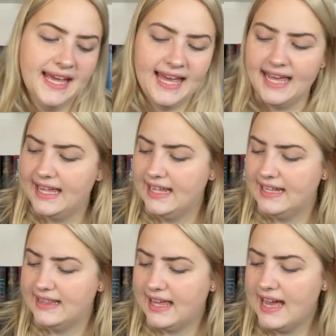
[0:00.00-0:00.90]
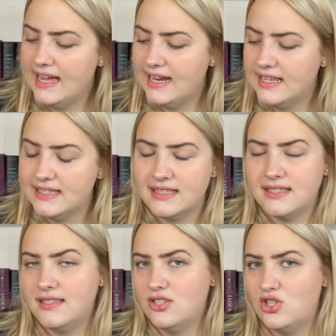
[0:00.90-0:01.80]
and that
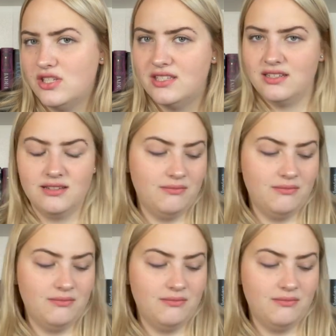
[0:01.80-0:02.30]
is just